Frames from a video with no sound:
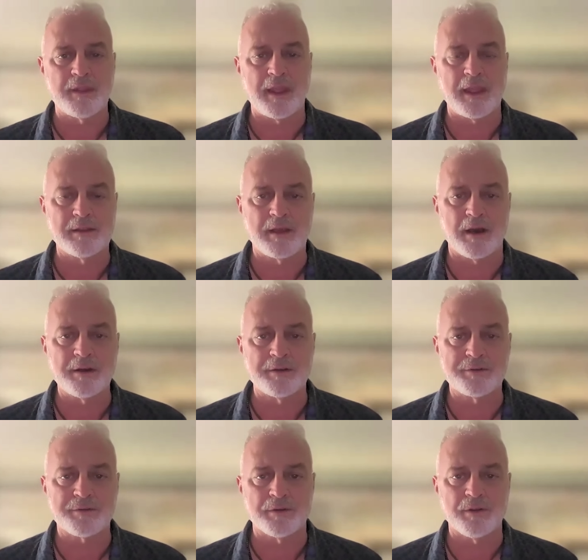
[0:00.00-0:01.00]
a gun
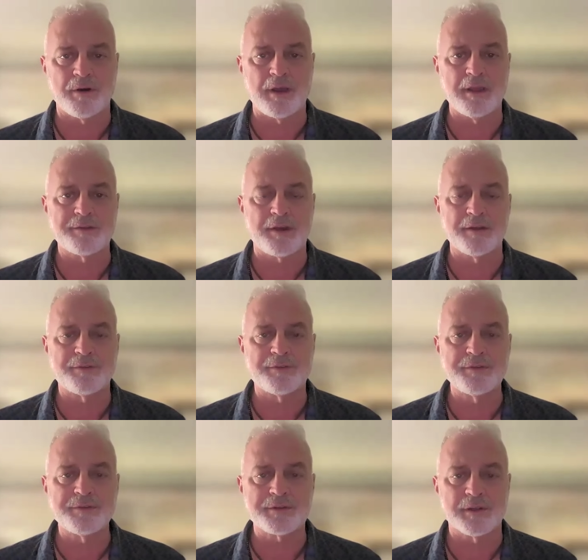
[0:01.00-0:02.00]
control law is
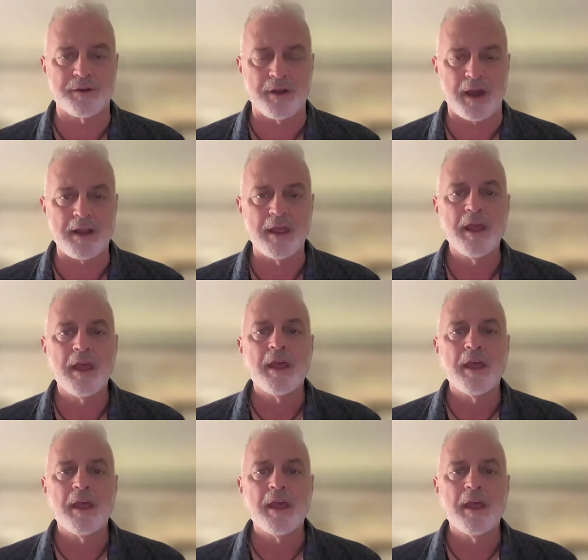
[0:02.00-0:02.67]
constitutional or not,